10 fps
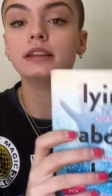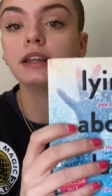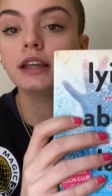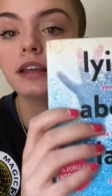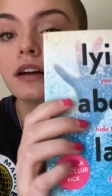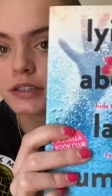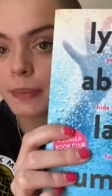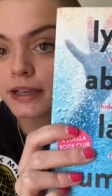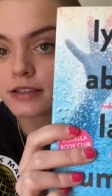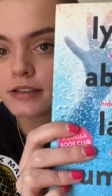the
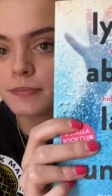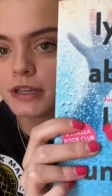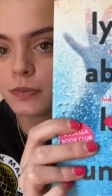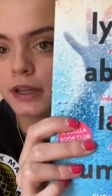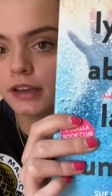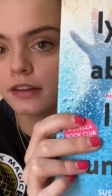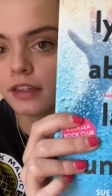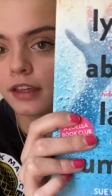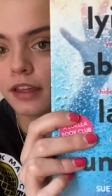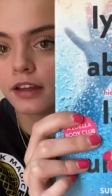spaces between
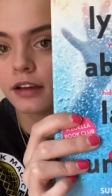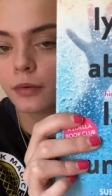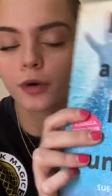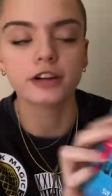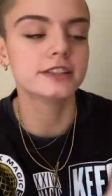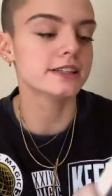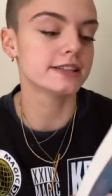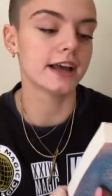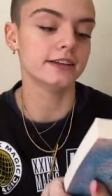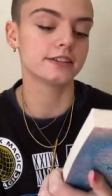the words, it
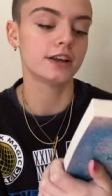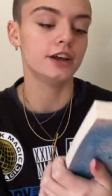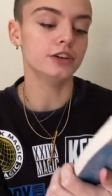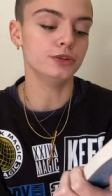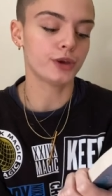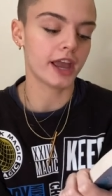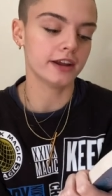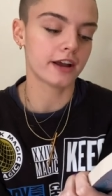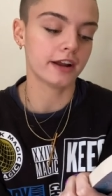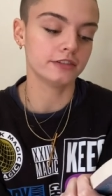says, you
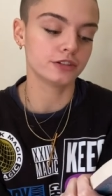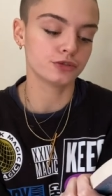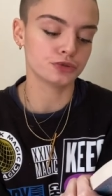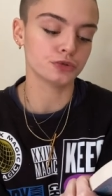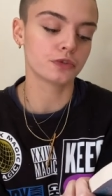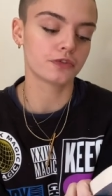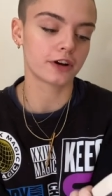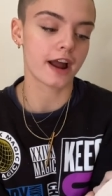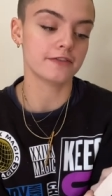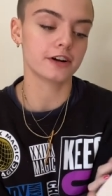can't hide the truth
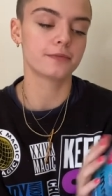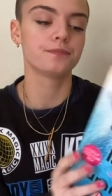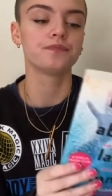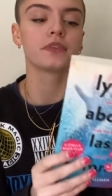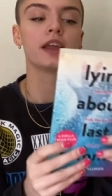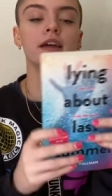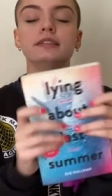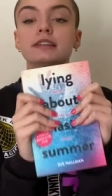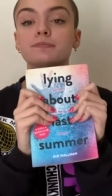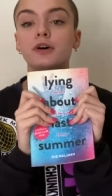forever.
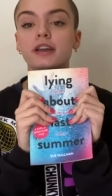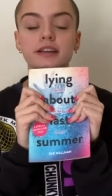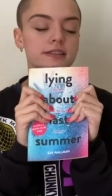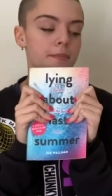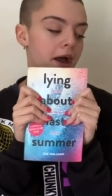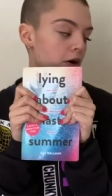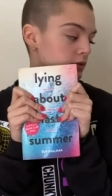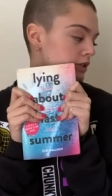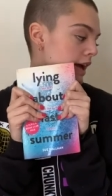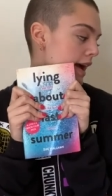This book is
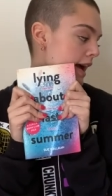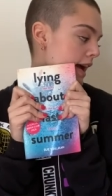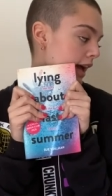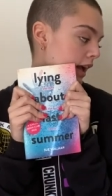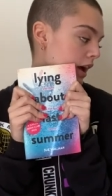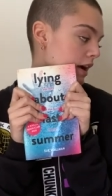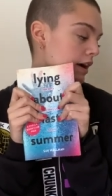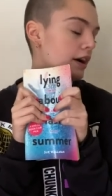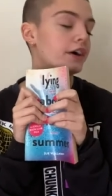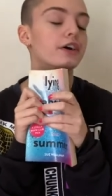about a
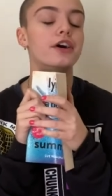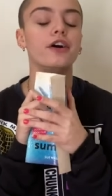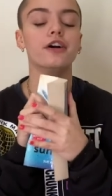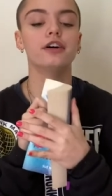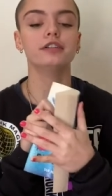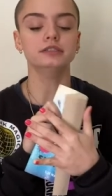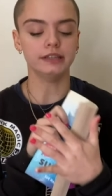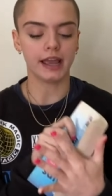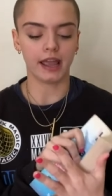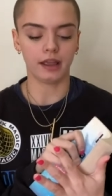girl
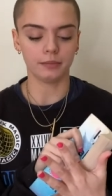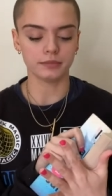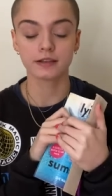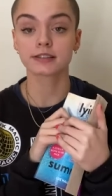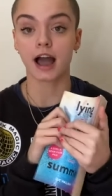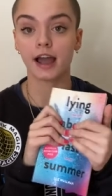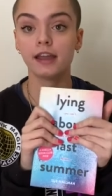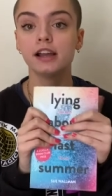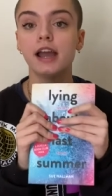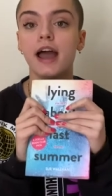named Sky
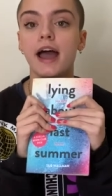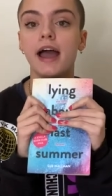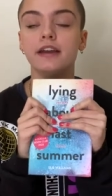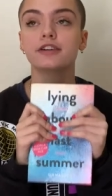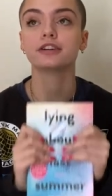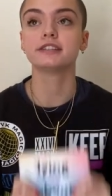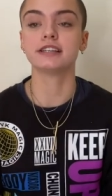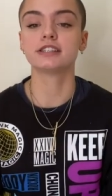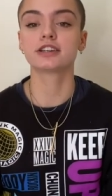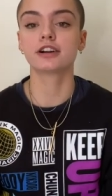and her
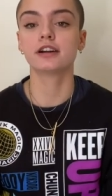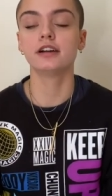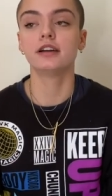sister